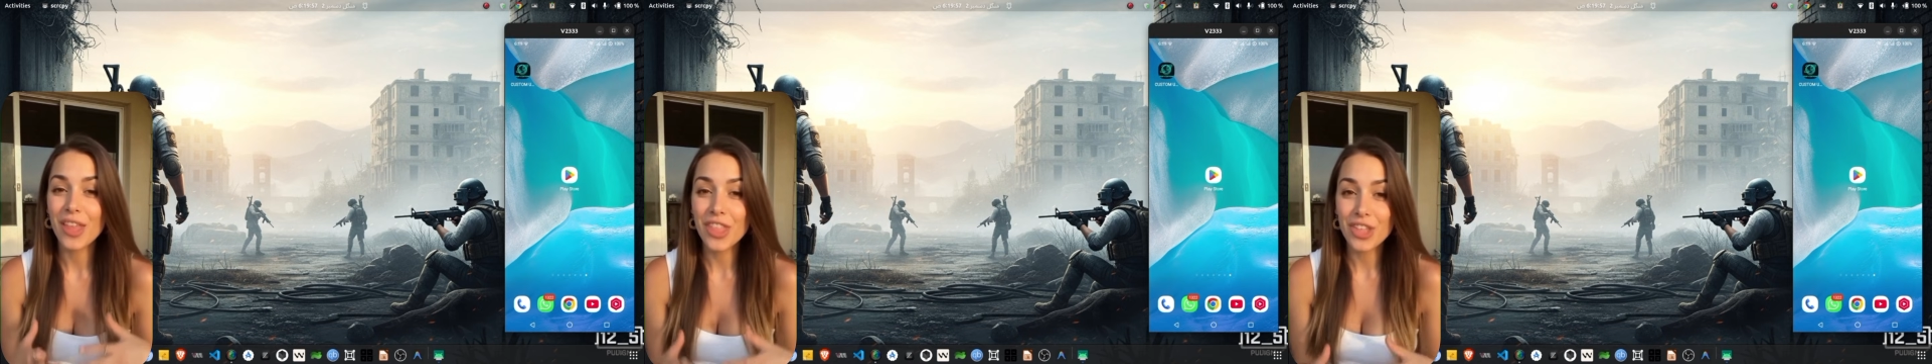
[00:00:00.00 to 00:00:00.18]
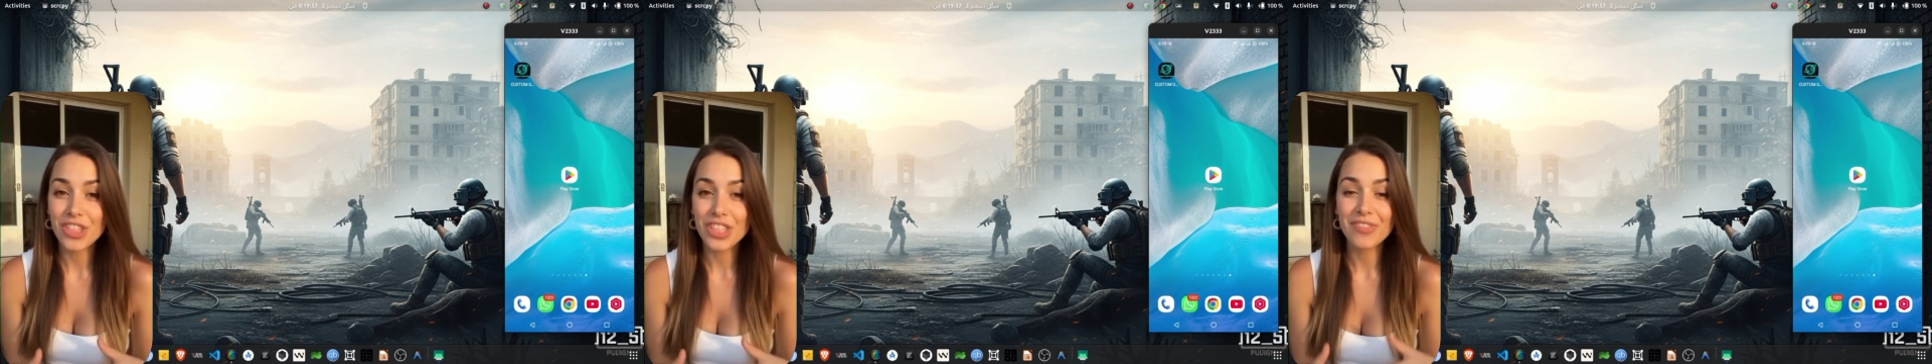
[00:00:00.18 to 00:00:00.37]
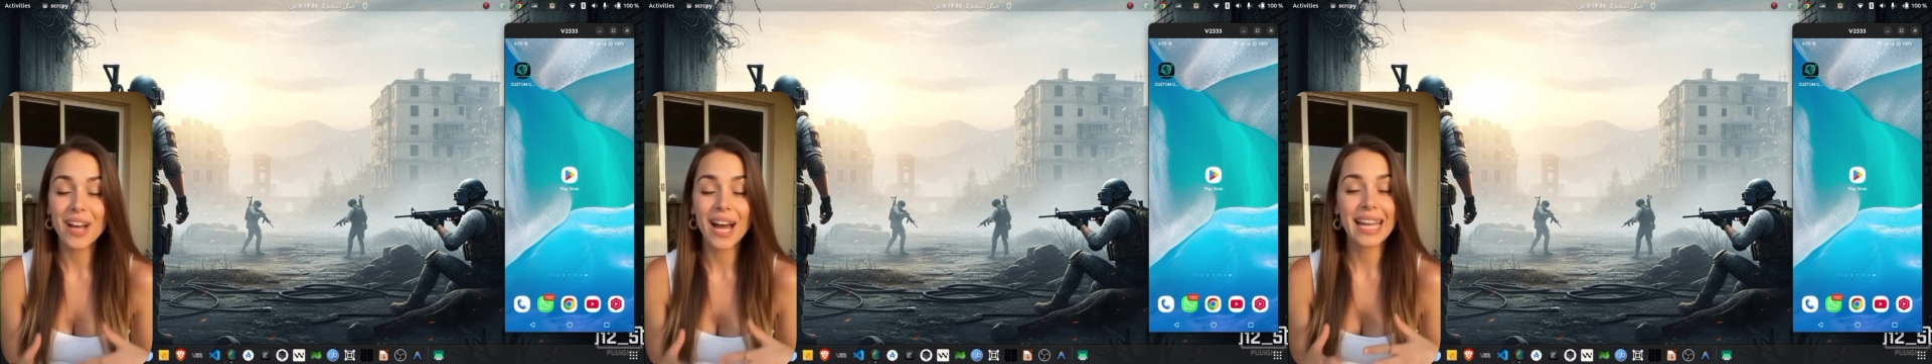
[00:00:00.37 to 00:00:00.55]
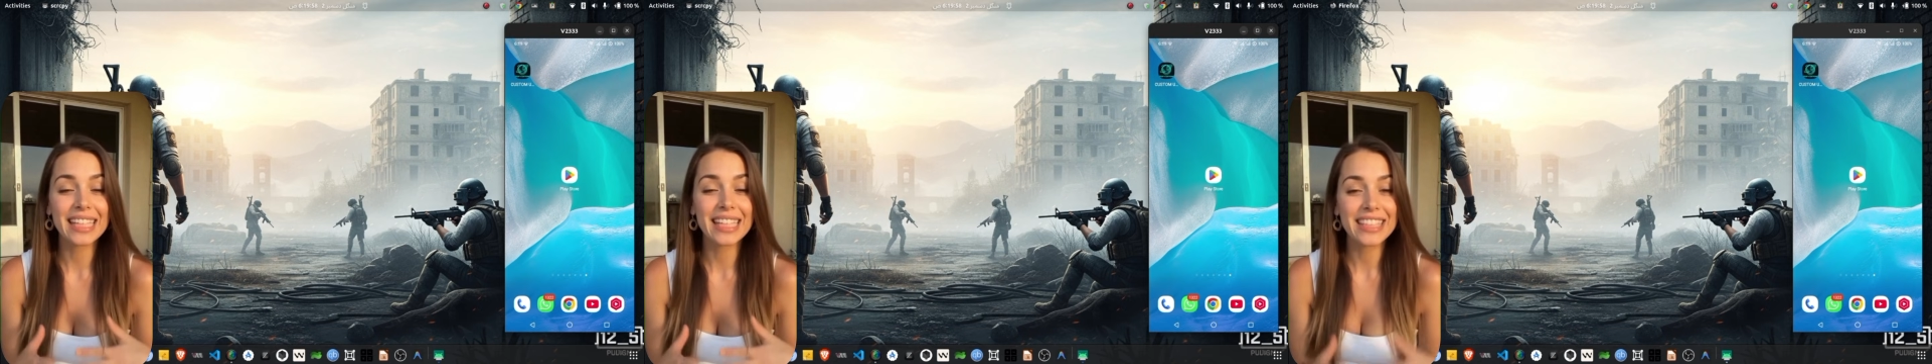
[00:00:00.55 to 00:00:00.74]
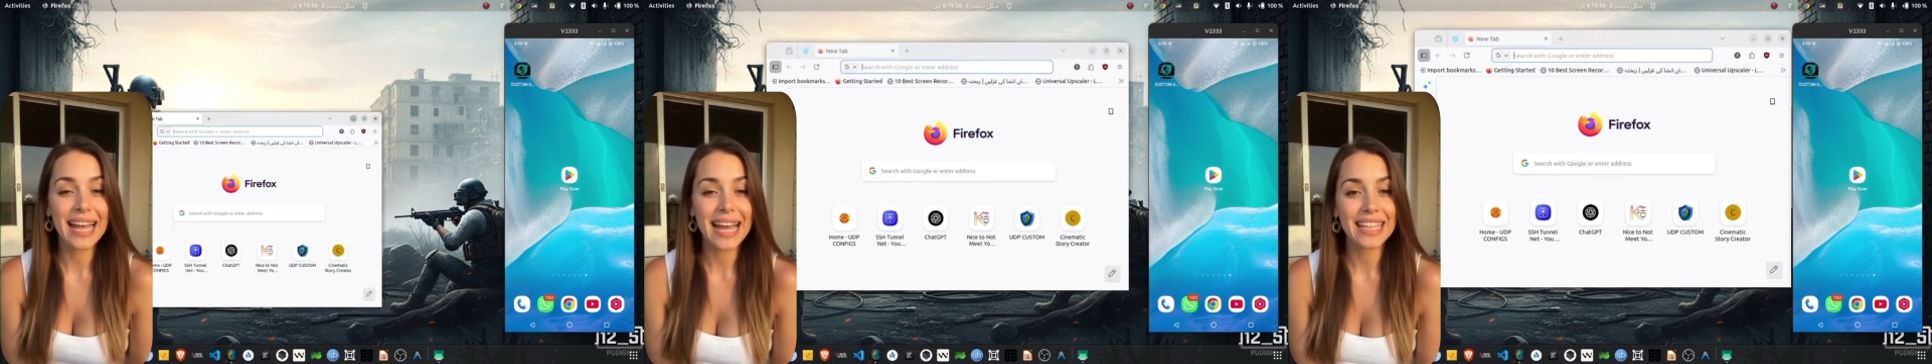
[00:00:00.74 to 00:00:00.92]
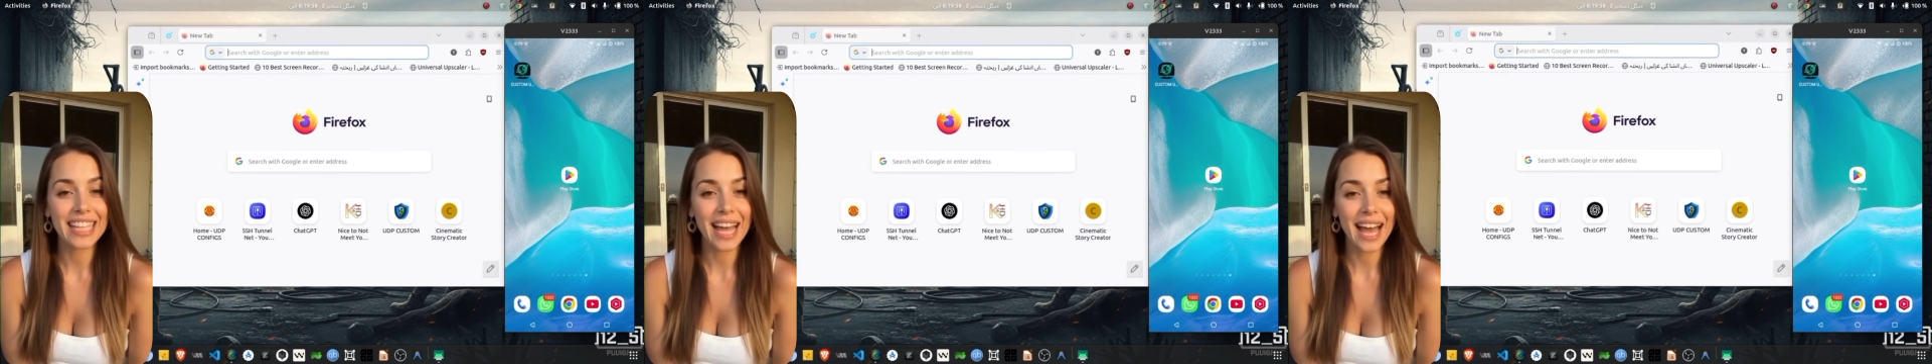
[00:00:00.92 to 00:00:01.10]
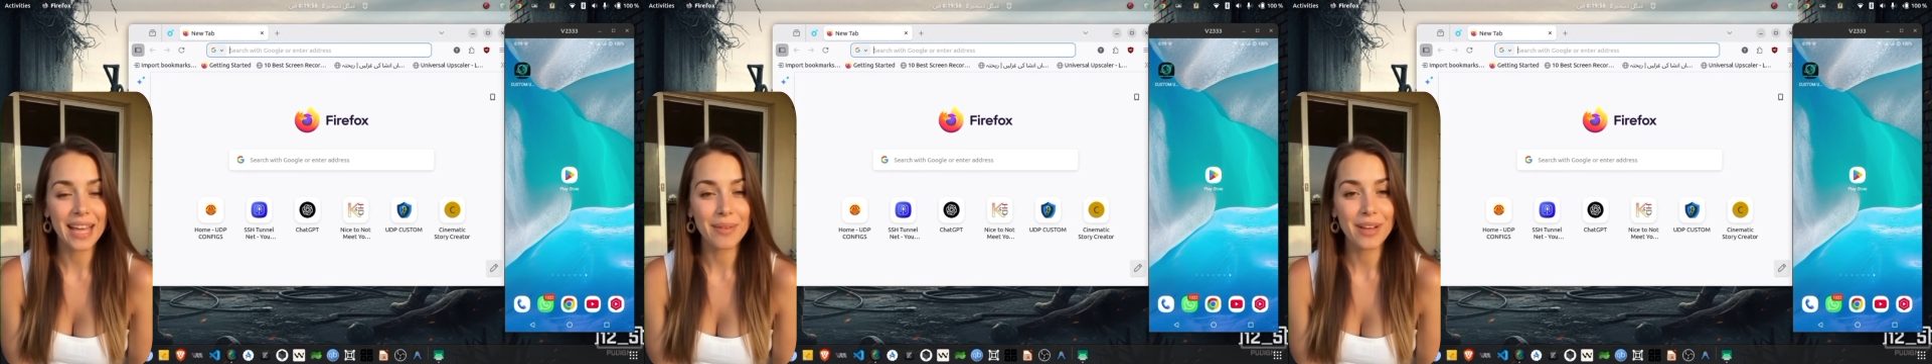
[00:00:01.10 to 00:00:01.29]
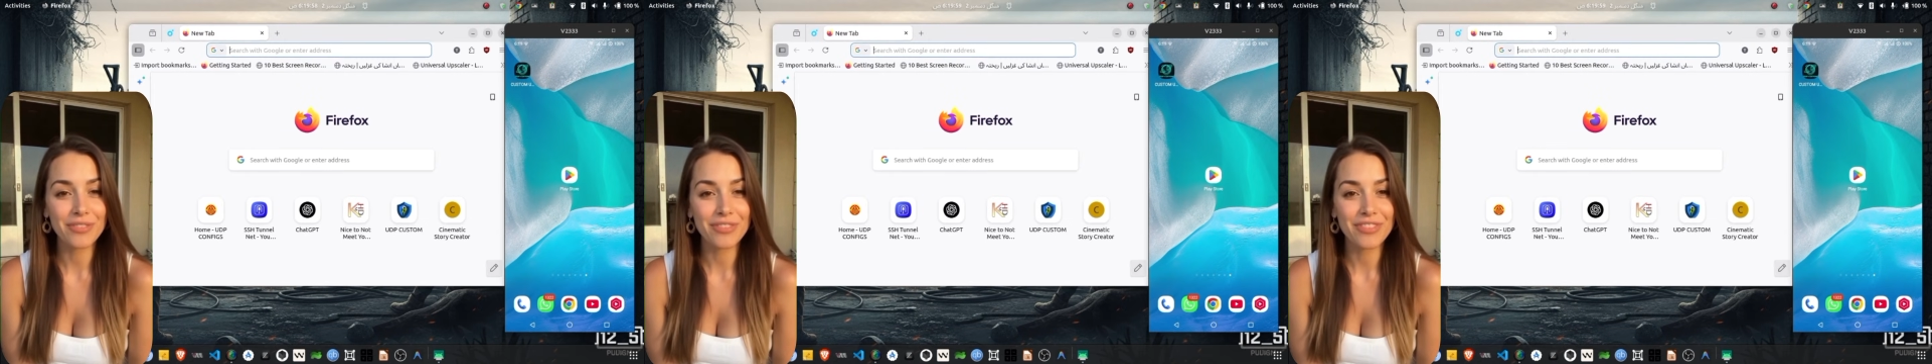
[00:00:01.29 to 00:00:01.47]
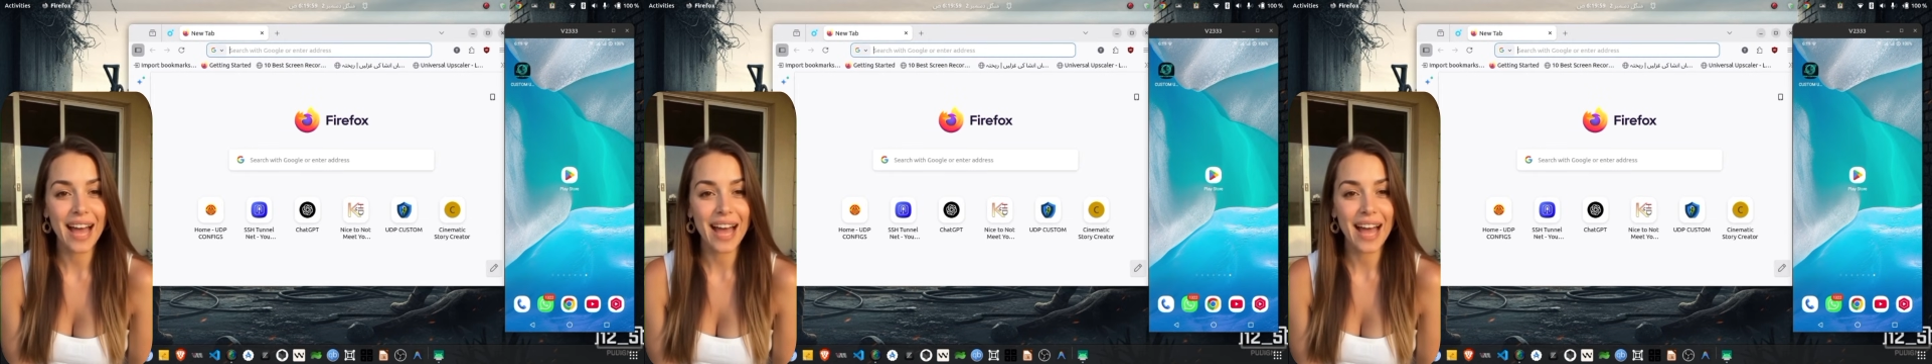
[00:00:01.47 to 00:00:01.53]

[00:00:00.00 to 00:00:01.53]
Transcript: on your device and type